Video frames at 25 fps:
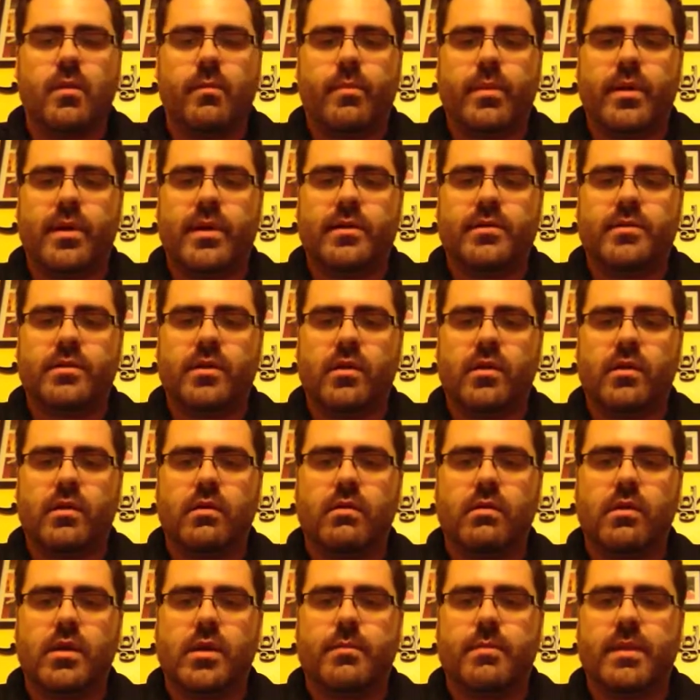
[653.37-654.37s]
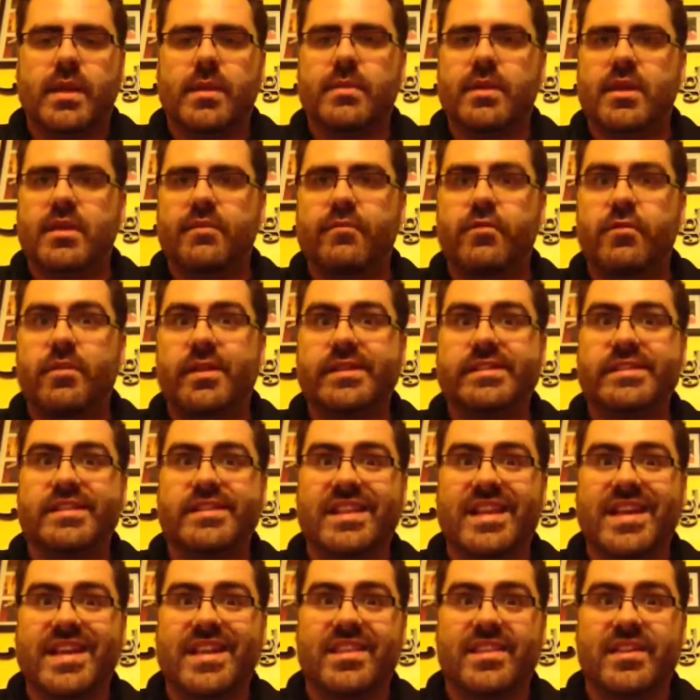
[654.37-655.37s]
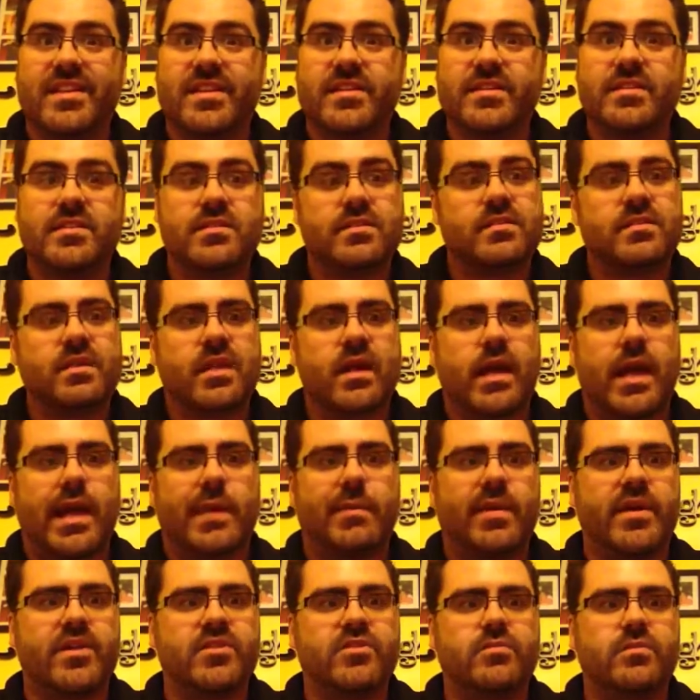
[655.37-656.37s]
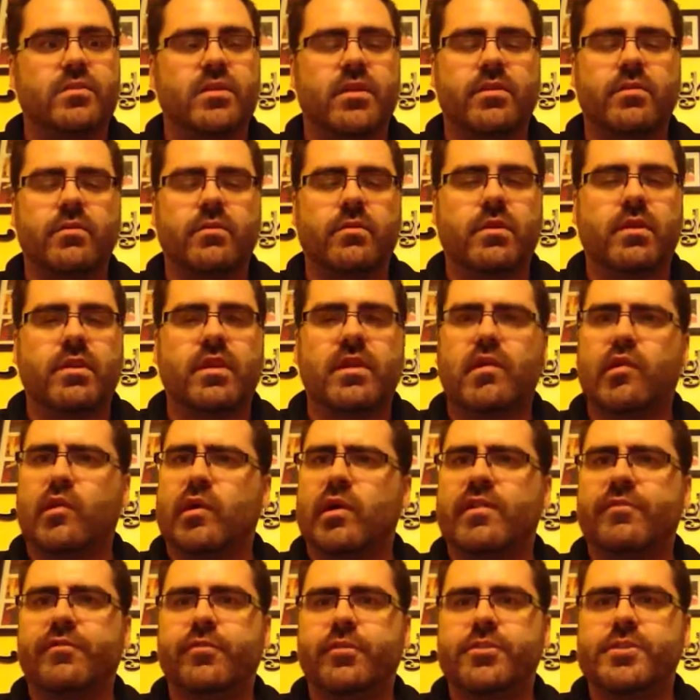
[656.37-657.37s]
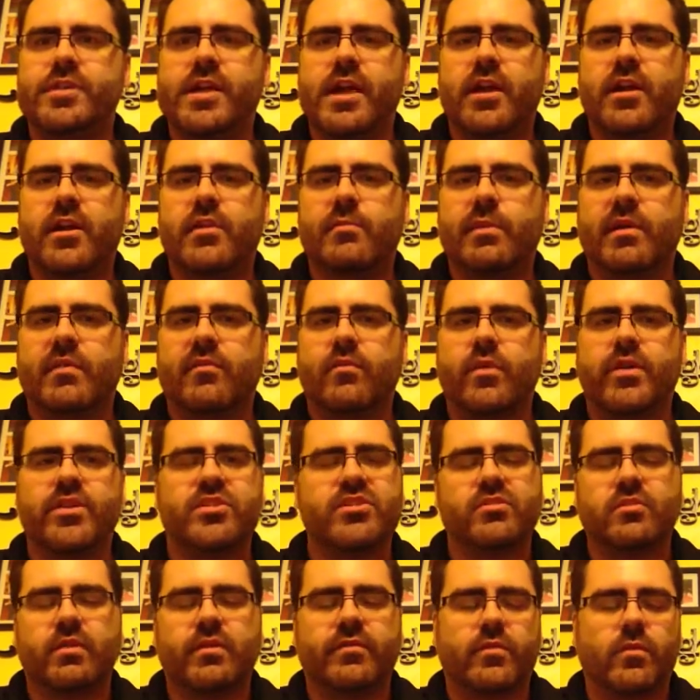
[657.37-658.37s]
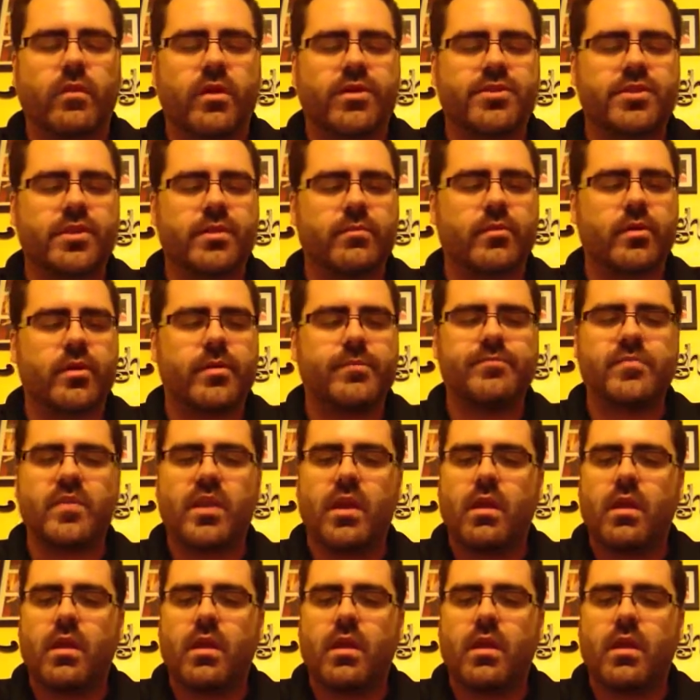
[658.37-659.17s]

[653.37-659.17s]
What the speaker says: But maybe if you guys like this, I might do another one. Or if you're tired of my voice, you don't have to watch anymore.